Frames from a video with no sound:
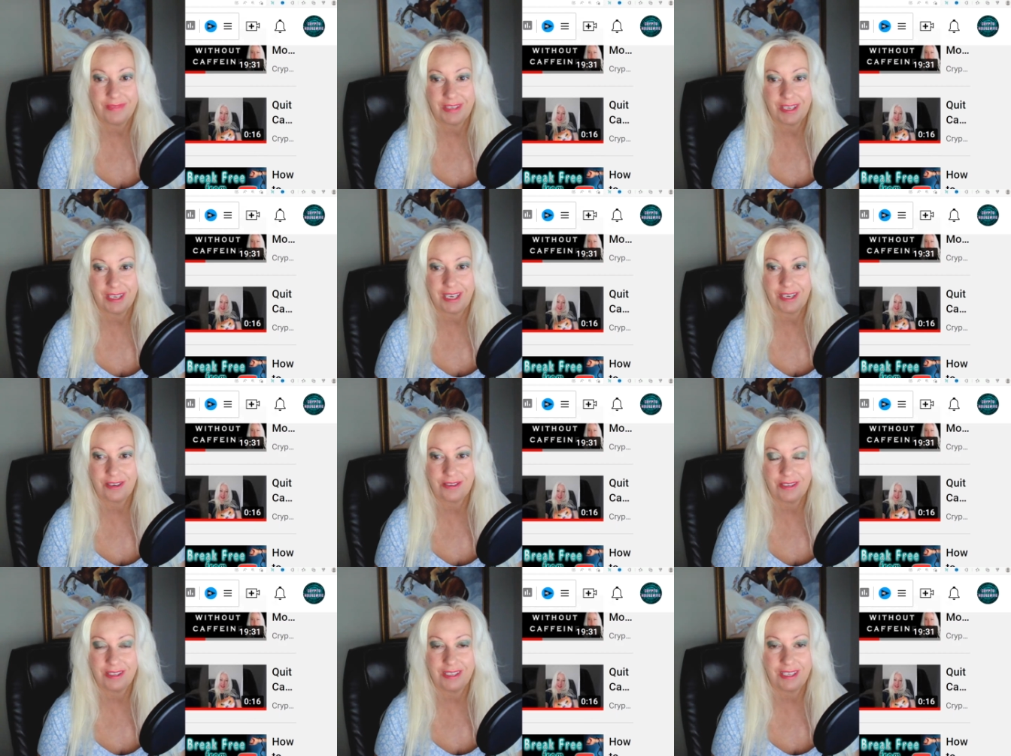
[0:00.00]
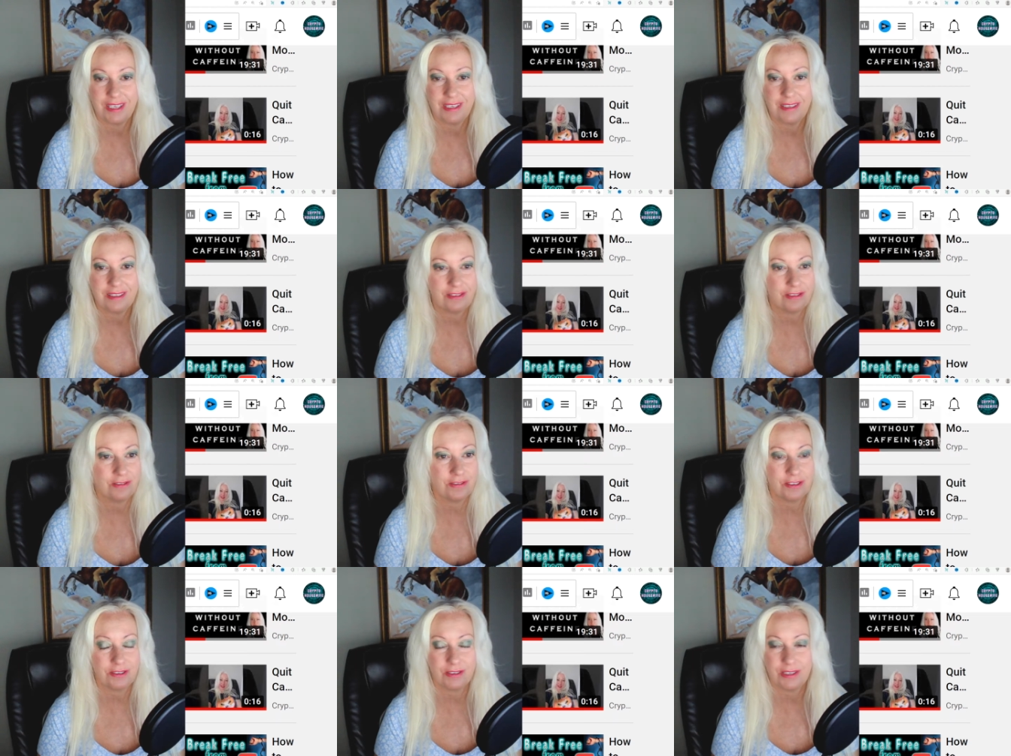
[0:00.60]
An hour a day
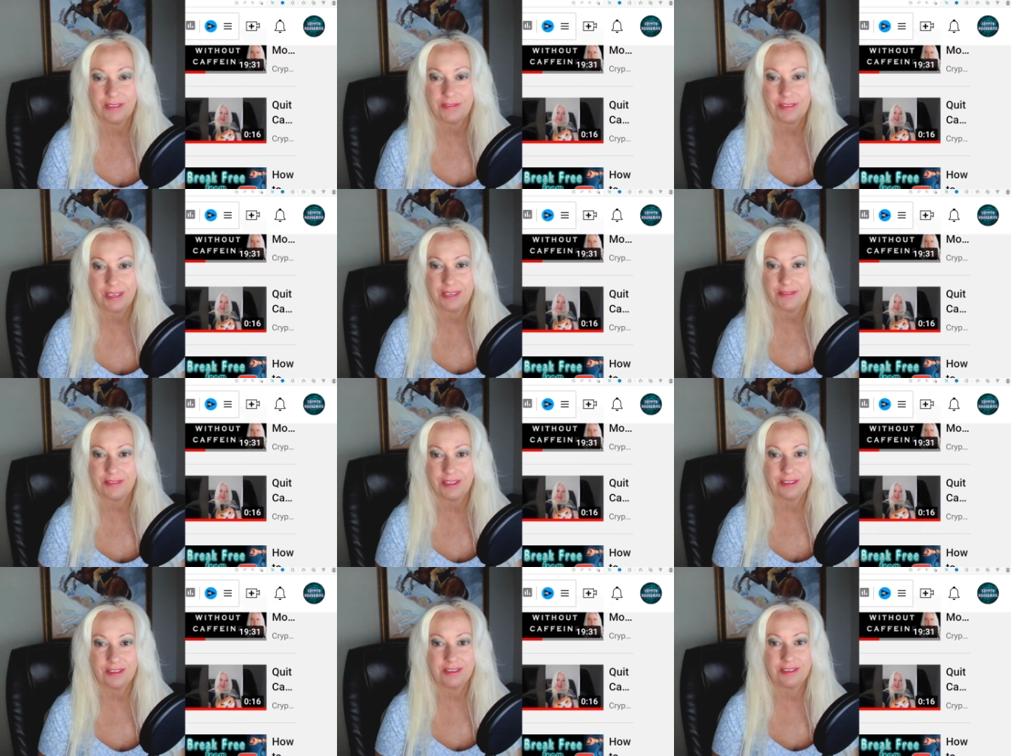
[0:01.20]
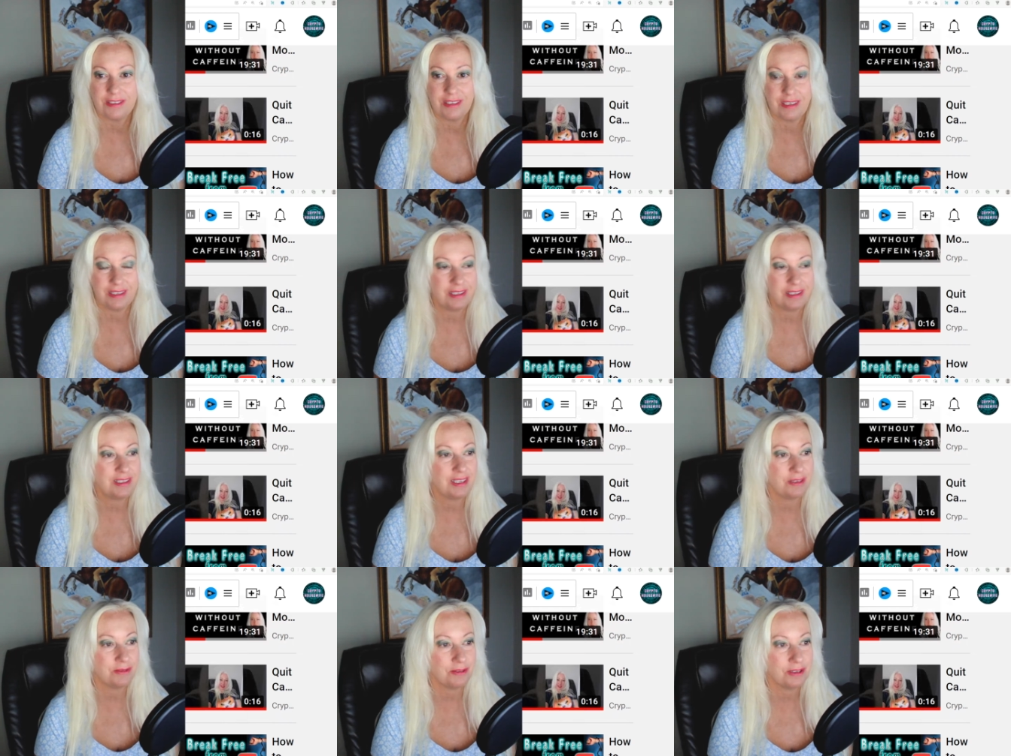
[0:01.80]
over 25 years. I
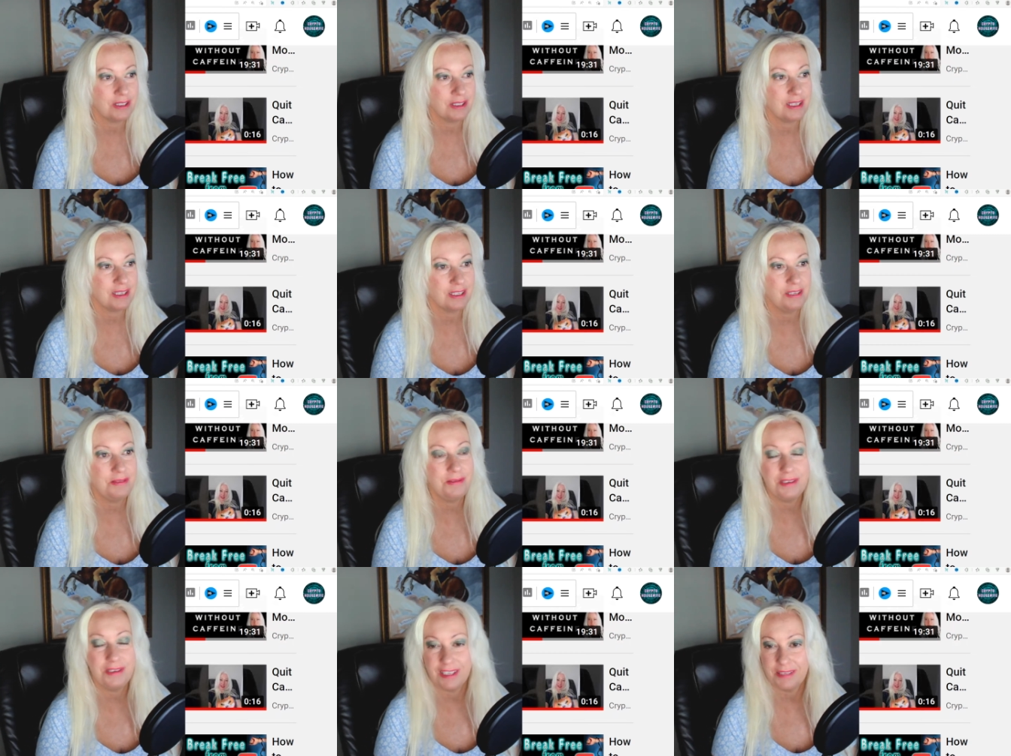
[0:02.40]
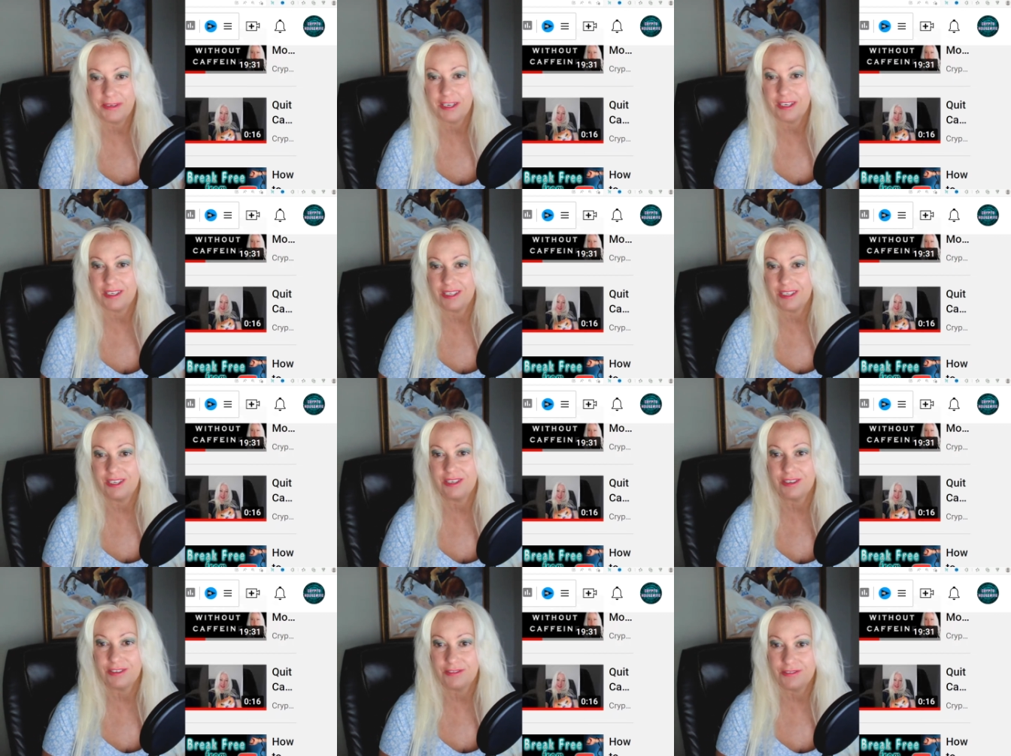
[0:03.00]
think that works out to me about a
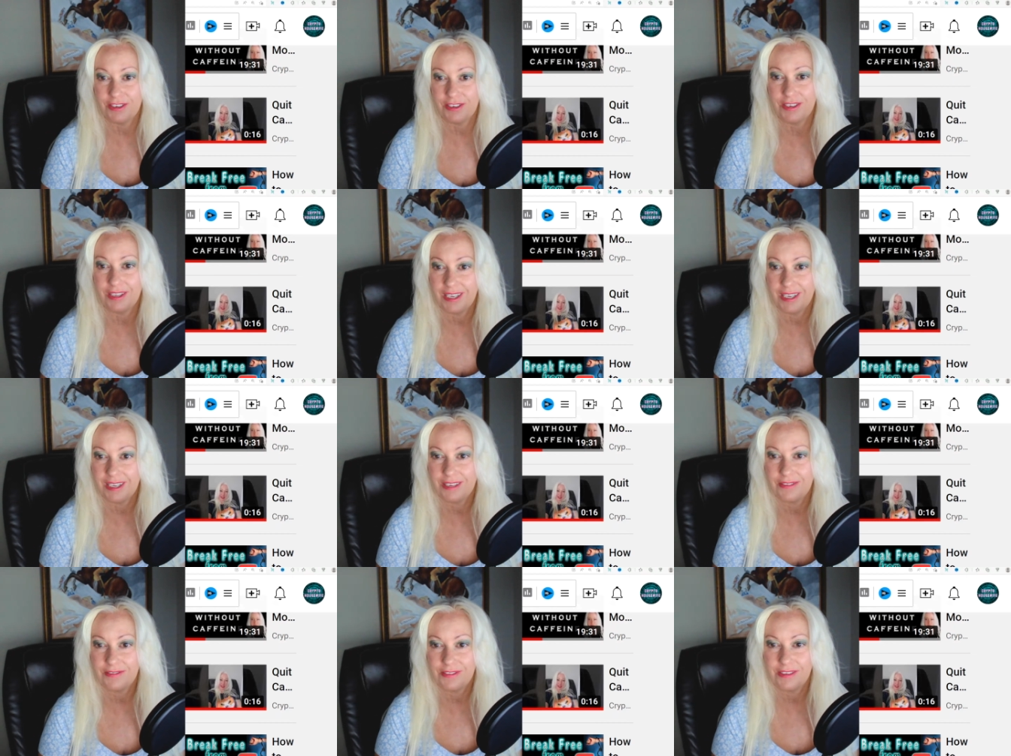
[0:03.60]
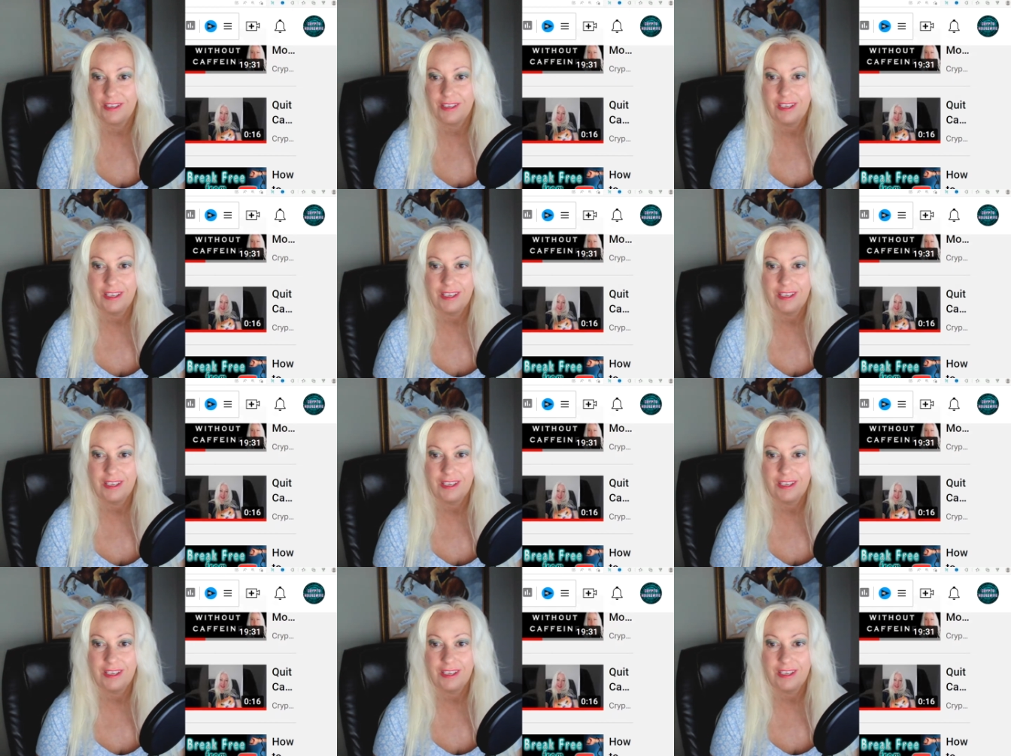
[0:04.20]
year of your life.